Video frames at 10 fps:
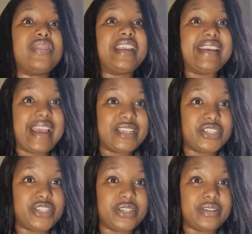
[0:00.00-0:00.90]
the
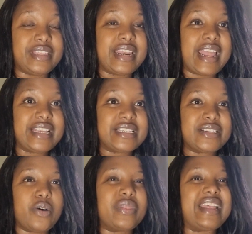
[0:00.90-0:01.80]

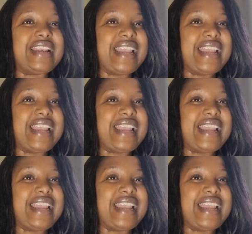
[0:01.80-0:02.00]
night or the